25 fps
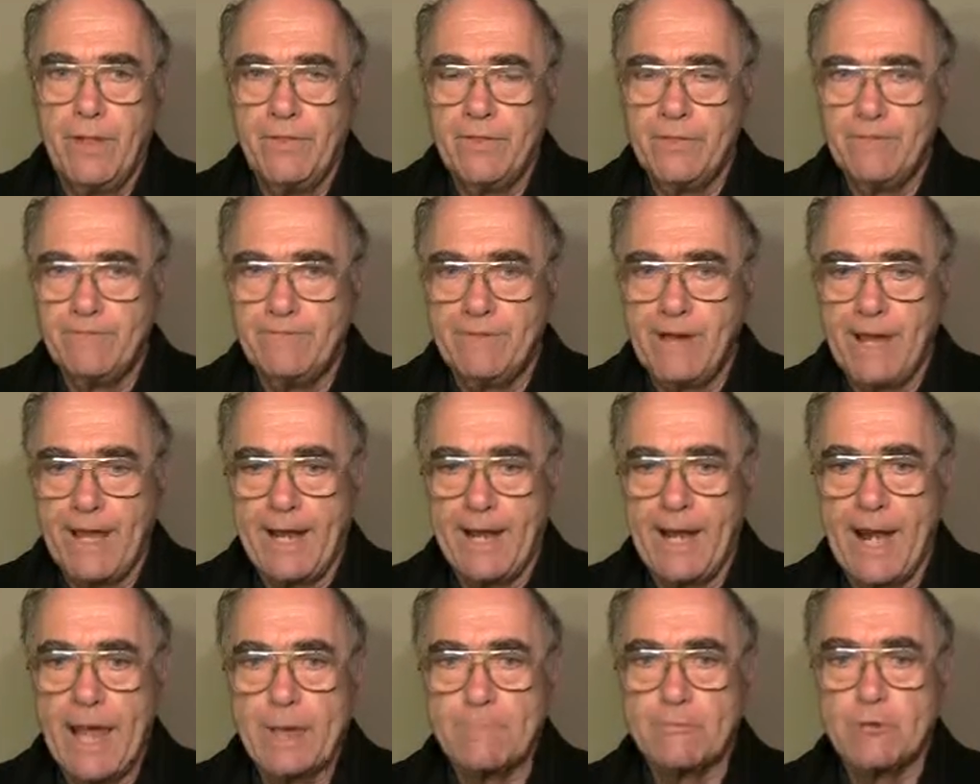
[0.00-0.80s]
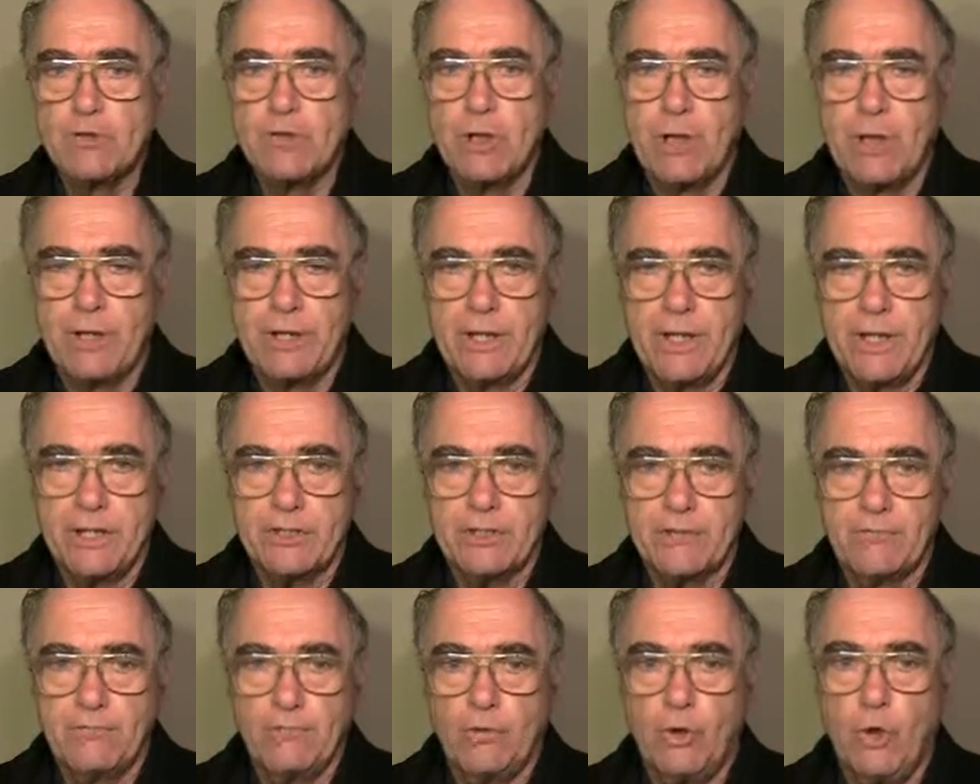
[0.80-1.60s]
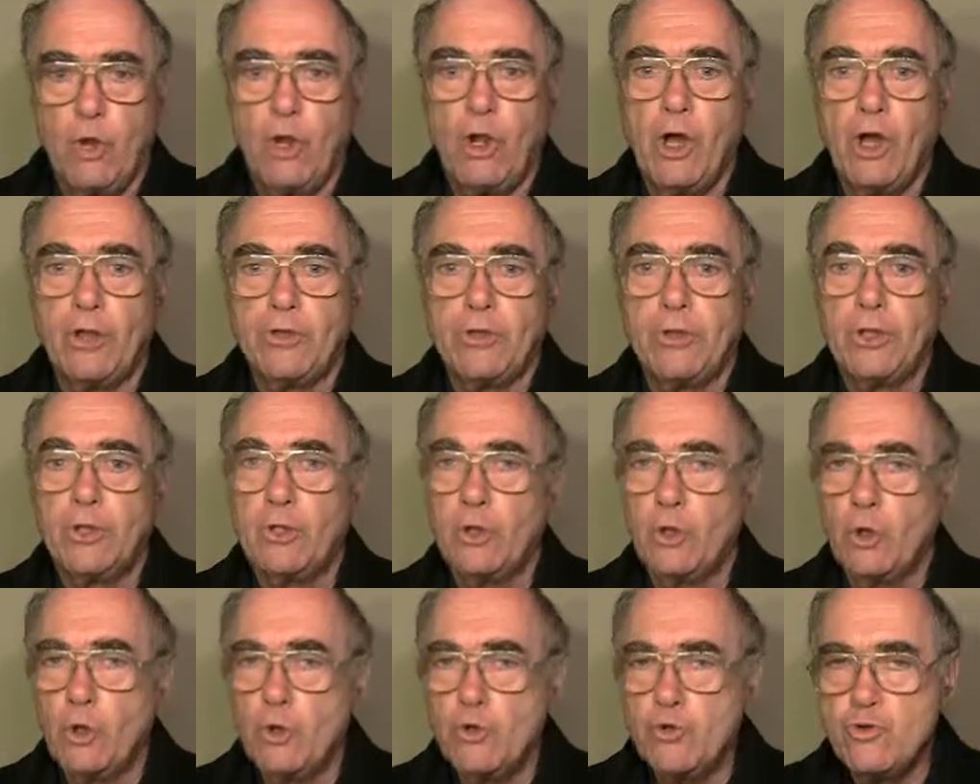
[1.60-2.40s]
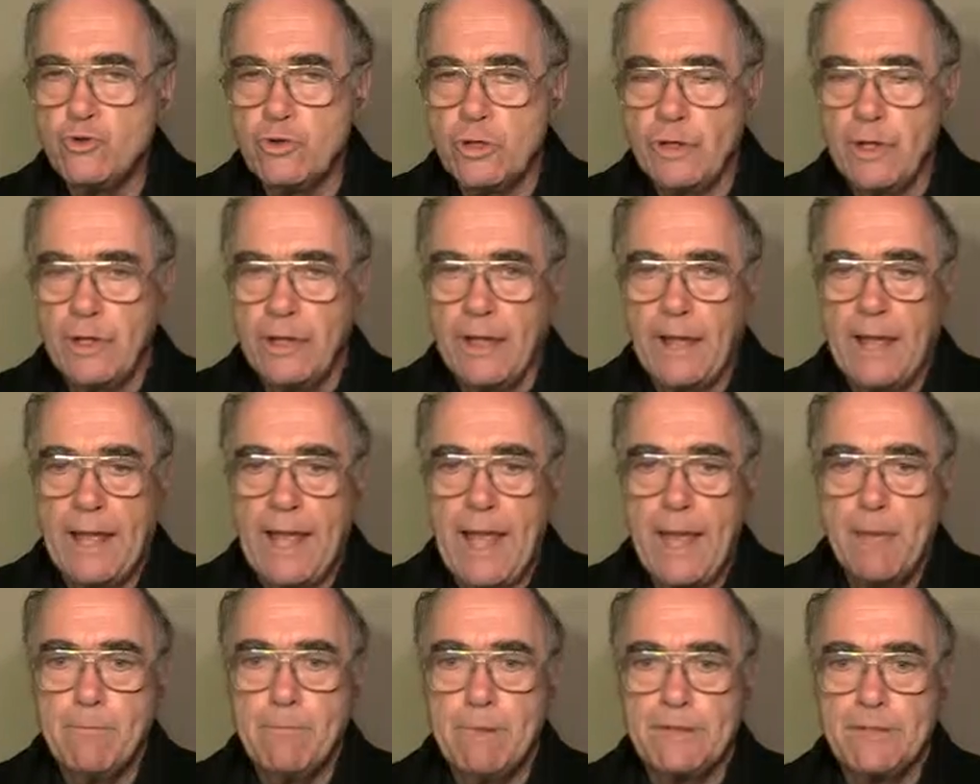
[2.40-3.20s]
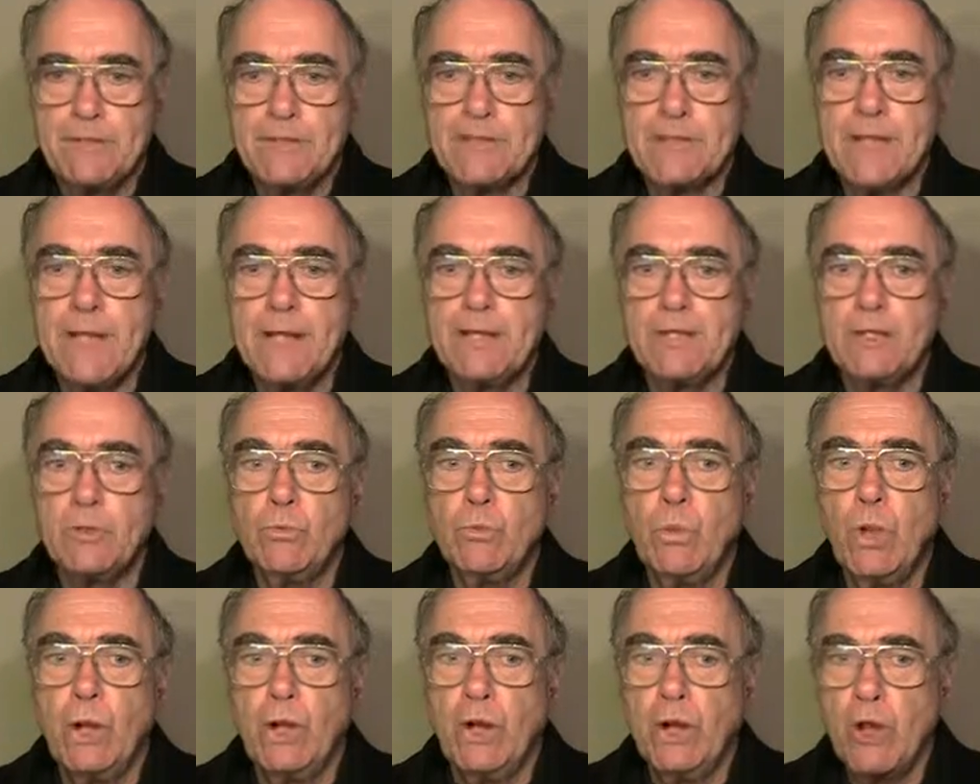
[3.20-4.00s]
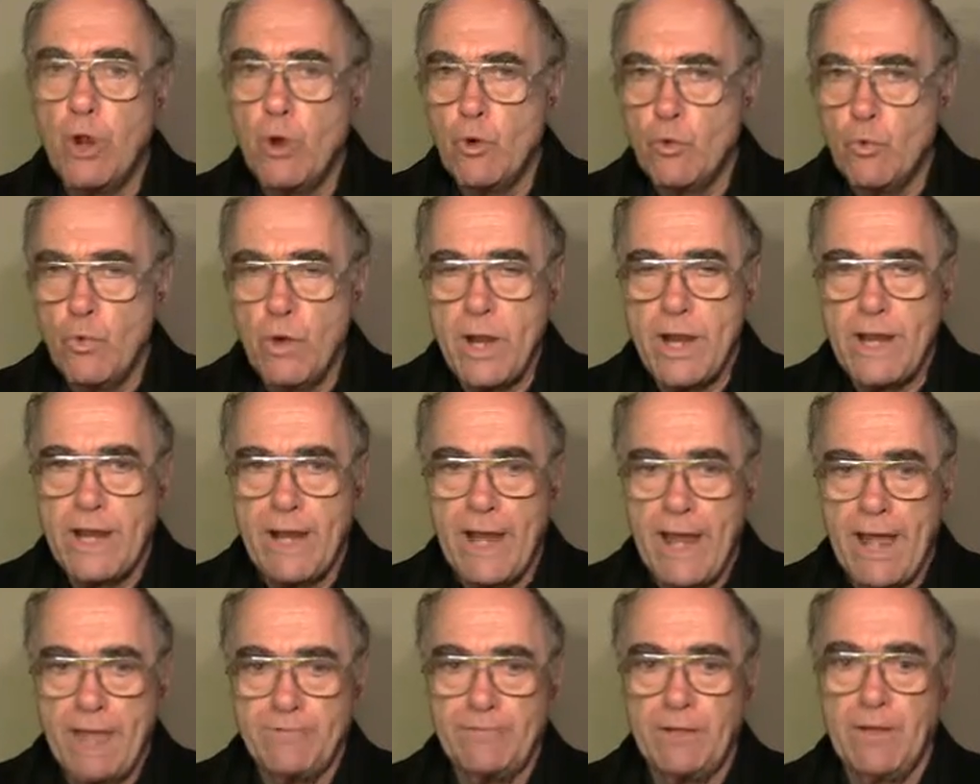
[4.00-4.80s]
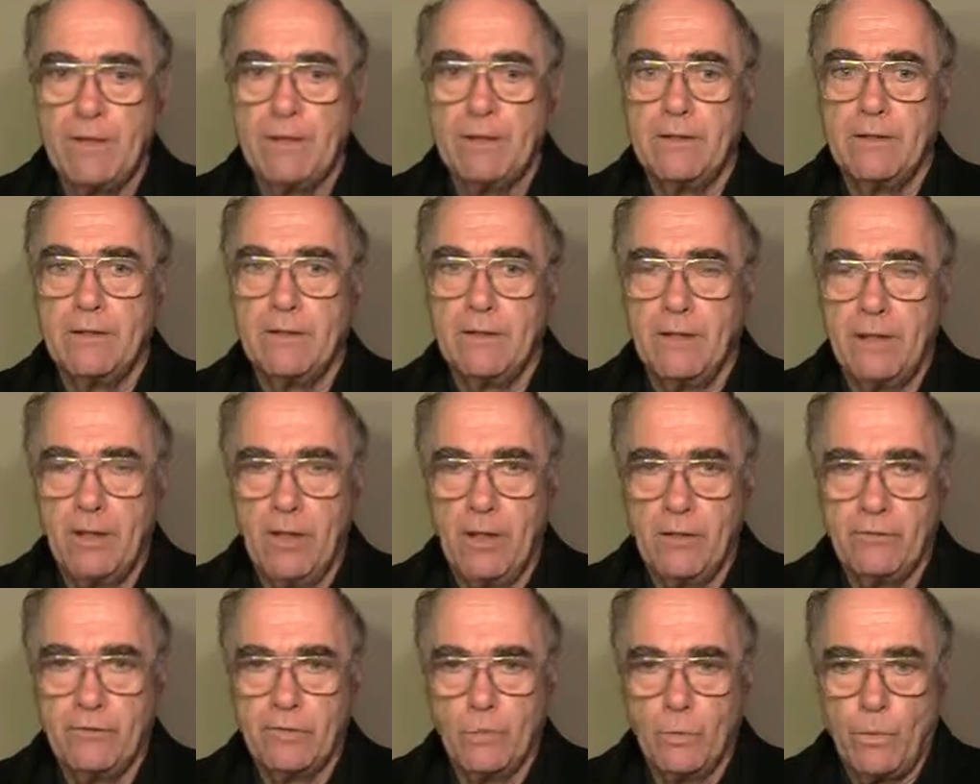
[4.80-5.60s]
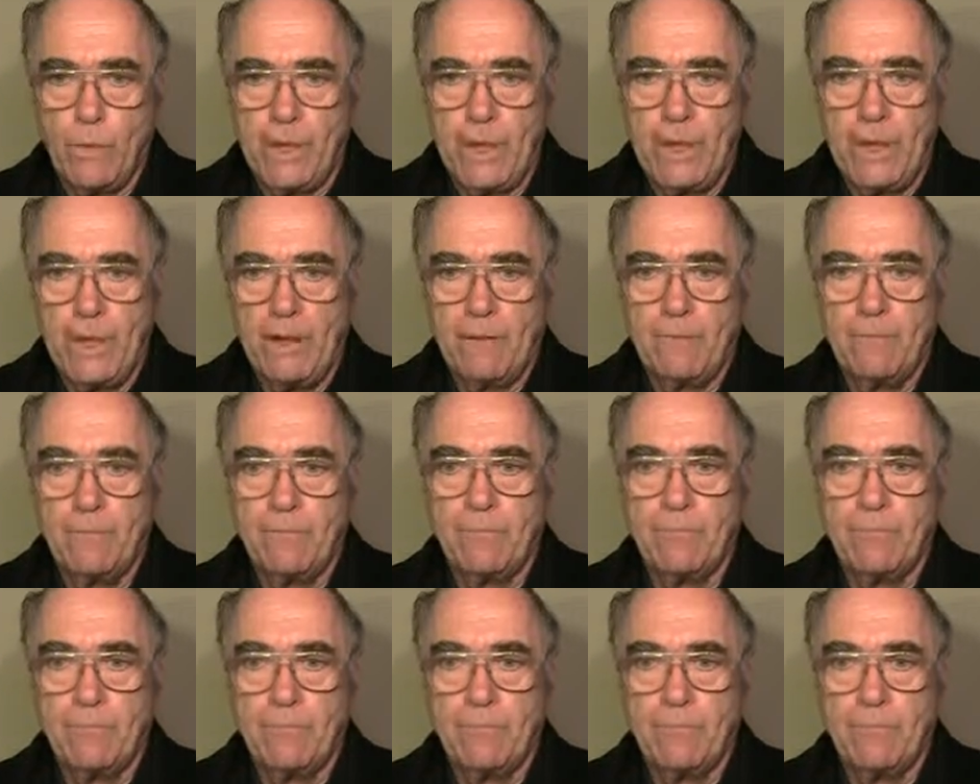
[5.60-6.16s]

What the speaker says: The final upshot is a foregone conclusion, but Satan will wreak havoc along the way.